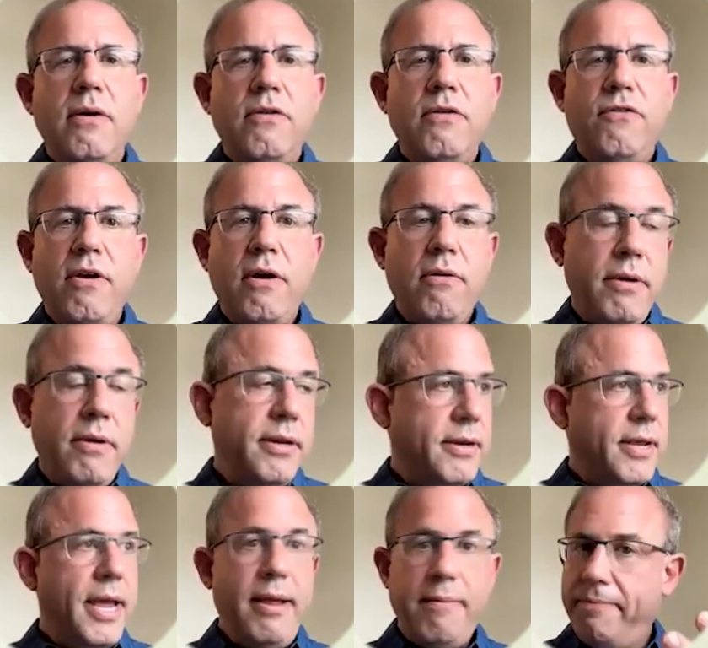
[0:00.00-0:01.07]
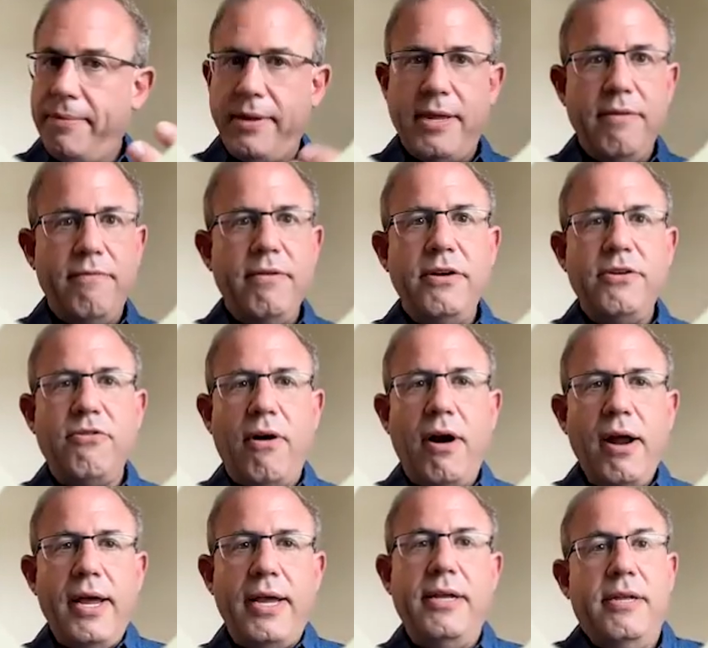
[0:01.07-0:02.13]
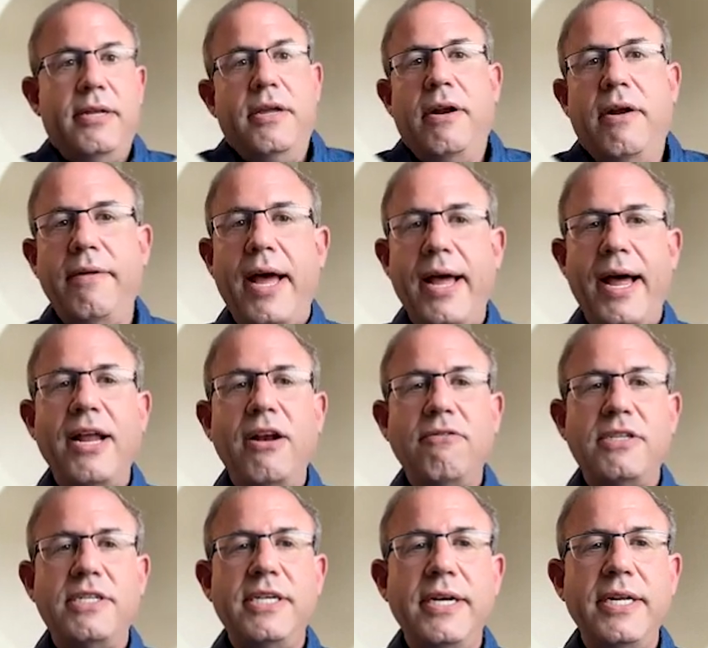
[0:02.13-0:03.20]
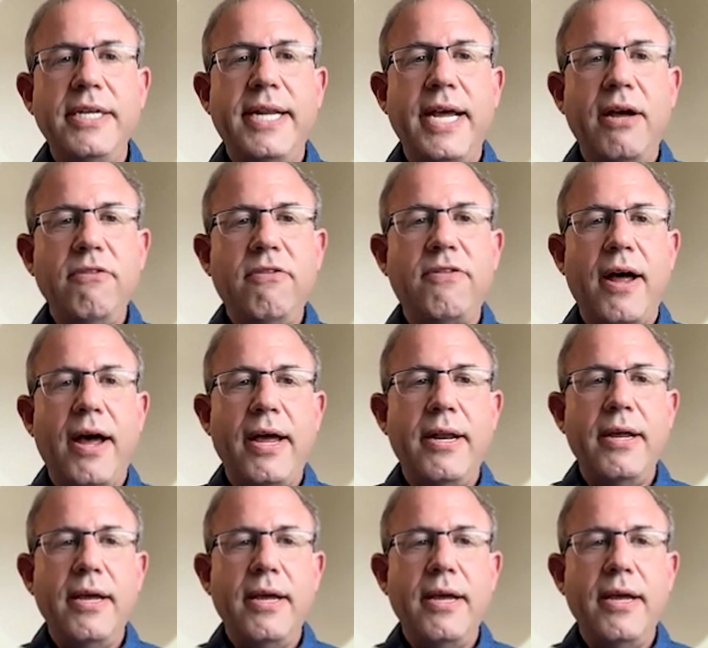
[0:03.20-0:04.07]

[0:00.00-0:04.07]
So, and hey, give it a try. You know, I, I don't see any downside.